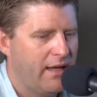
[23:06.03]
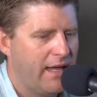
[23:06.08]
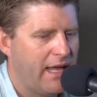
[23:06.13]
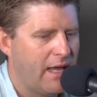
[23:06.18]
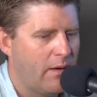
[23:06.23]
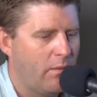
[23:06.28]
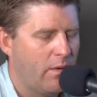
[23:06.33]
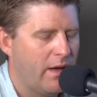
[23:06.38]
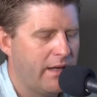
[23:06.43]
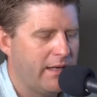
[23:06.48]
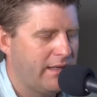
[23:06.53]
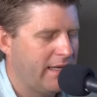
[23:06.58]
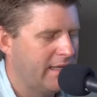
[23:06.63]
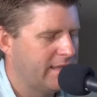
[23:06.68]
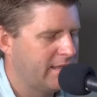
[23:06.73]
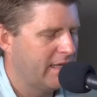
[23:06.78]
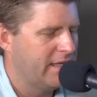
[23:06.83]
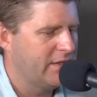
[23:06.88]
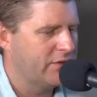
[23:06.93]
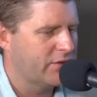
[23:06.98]
And what
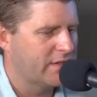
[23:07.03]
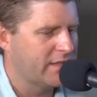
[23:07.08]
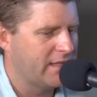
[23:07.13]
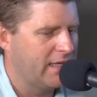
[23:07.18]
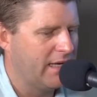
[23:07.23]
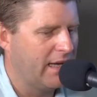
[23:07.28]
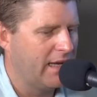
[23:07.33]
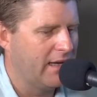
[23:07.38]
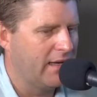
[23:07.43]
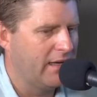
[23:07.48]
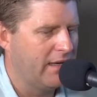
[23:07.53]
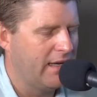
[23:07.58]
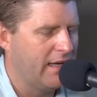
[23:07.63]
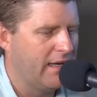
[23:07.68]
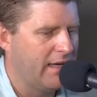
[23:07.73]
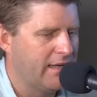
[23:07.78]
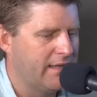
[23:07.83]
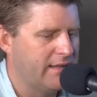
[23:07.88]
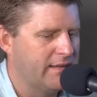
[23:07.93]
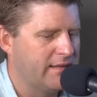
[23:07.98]
is interesting
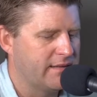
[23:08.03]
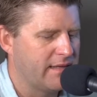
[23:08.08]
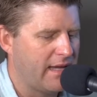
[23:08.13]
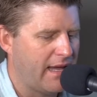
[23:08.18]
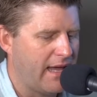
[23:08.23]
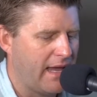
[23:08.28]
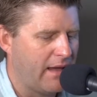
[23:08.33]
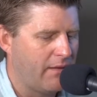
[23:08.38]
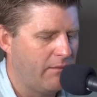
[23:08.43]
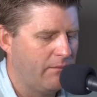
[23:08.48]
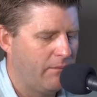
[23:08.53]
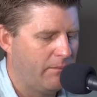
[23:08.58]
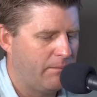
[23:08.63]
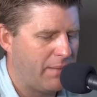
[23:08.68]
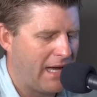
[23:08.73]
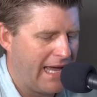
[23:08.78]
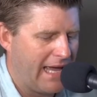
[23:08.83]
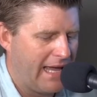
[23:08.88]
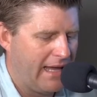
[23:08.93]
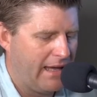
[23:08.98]
is
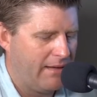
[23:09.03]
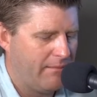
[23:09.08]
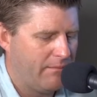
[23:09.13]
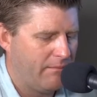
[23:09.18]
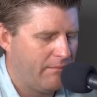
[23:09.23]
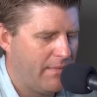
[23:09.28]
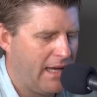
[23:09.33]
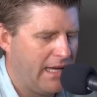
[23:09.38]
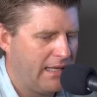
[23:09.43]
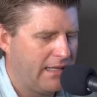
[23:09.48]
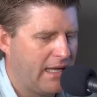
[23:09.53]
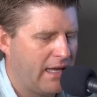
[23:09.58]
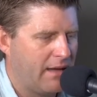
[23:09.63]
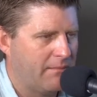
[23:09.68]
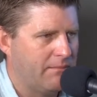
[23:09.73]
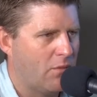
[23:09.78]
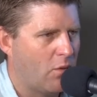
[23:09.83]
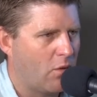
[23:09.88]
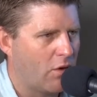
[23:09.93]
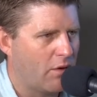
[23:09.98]
by making
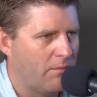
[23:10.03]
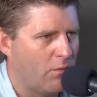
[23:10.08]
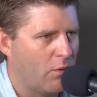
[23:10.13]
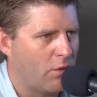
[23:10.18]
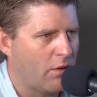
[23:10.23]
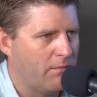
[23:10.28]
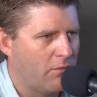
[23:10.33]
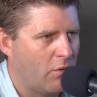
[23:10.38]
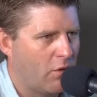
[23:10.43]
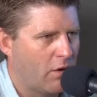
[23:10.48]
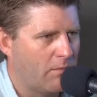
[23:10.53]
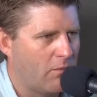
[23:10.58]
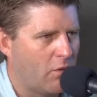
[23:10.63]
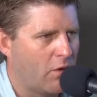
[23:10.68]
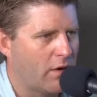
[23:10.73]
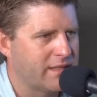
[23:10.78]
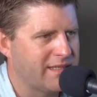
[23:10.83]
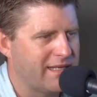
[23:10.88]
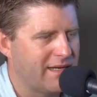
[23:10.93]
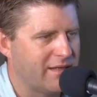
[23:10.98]
more and more and more and
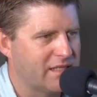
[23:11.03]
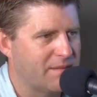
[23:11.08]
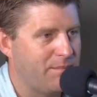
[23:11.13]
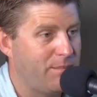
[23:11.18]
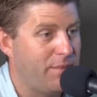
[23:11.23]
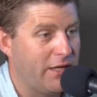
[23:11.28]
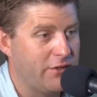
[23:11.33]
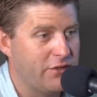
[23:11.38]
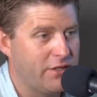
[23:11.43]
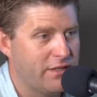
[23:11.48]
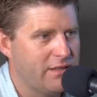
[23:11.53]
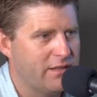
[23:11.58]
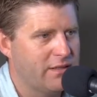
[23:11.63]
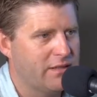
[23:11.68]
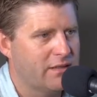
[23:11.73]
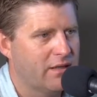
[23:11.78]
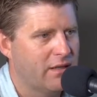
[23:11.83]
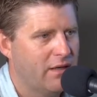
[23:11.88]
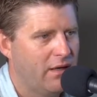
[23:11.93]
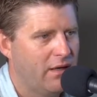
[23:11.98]
more sales pitches,